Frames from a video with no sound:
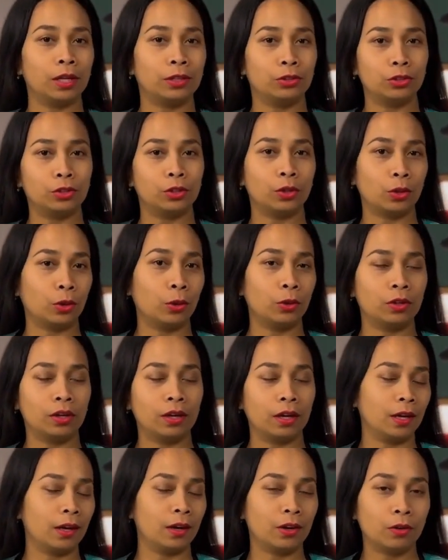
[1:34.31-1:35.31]
So
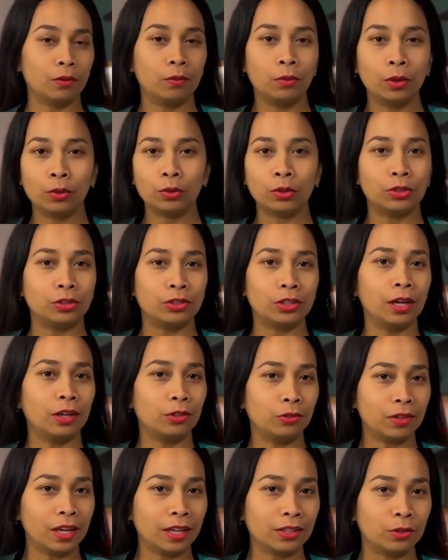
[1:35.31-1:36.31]
we will start
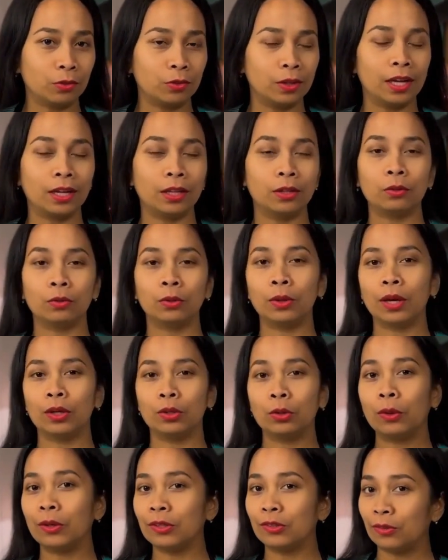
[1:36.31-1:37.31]
right away. We are
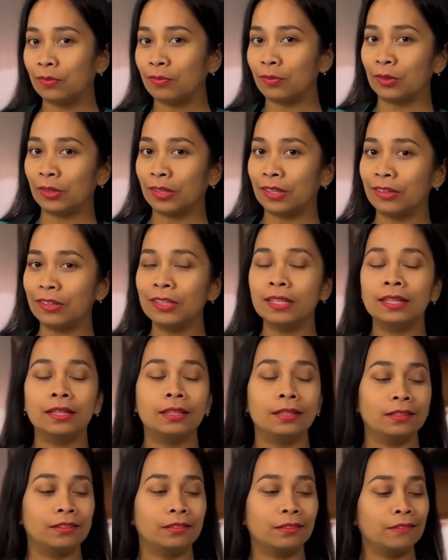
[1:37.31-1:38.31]
going to put it
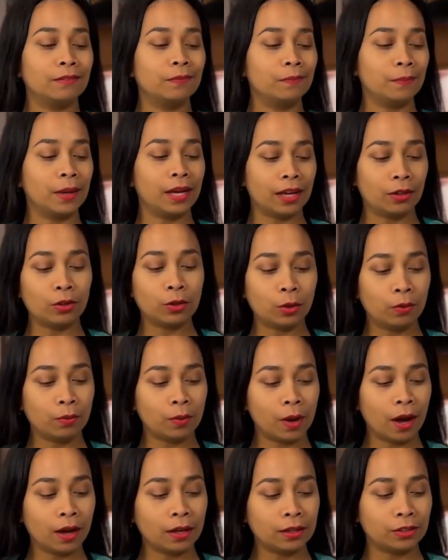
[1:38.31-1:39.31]
in, make two
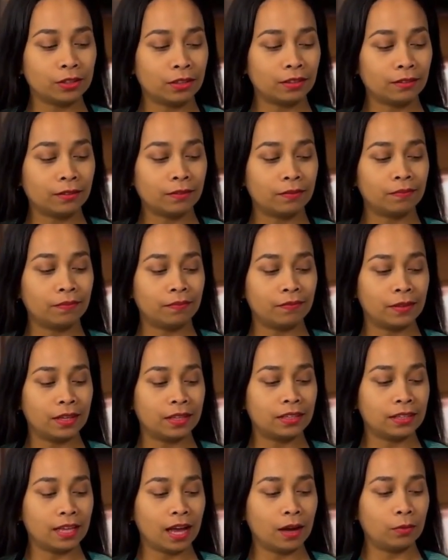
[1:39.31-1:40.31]
parts. This
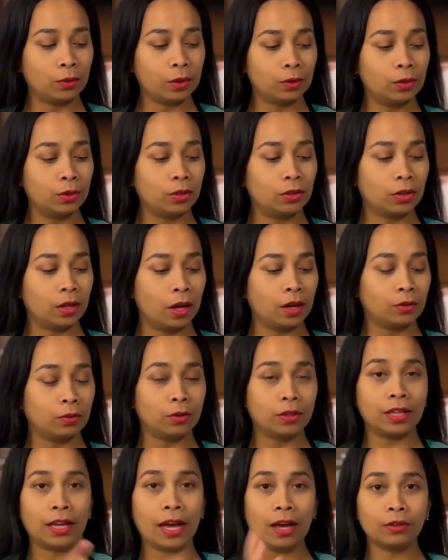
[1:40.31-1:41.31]
time we will start with
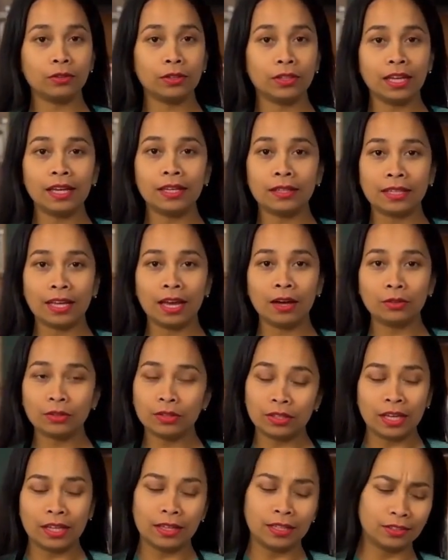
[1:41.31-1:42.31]
the outside. The
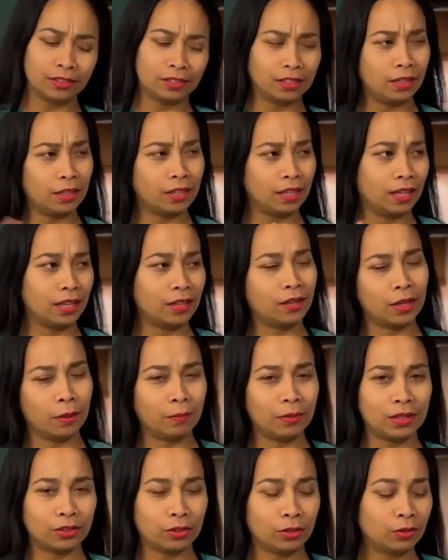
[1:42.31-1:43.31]
outside is a
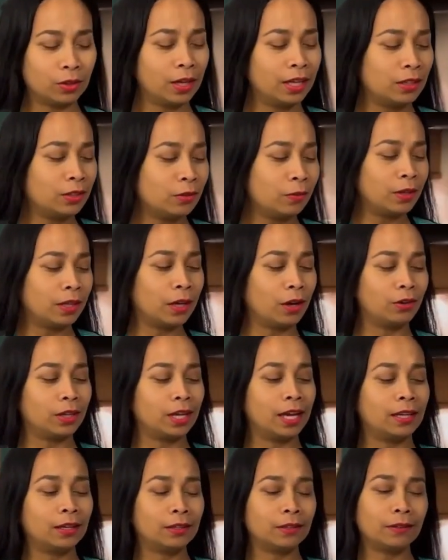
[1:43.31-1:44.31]
bit strange, but
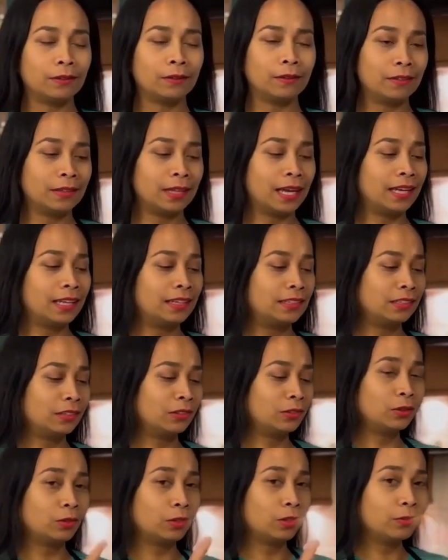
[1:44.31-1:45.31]
okay. That is,
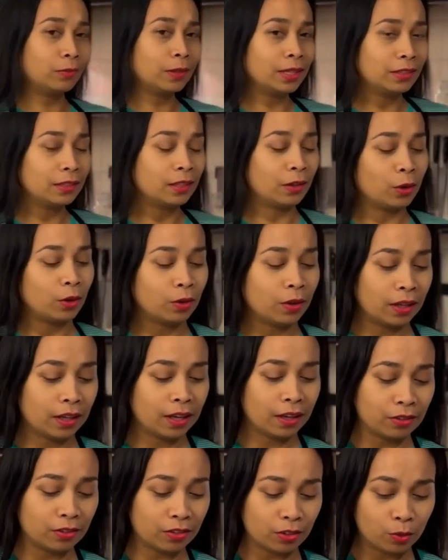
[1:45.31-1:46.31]
so to speak, the coconut.
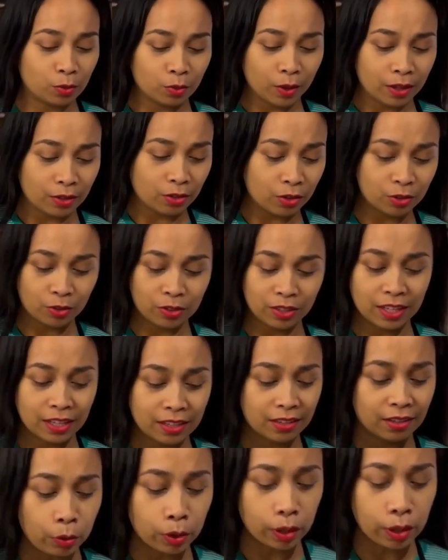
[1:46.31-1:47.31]
So what do you need?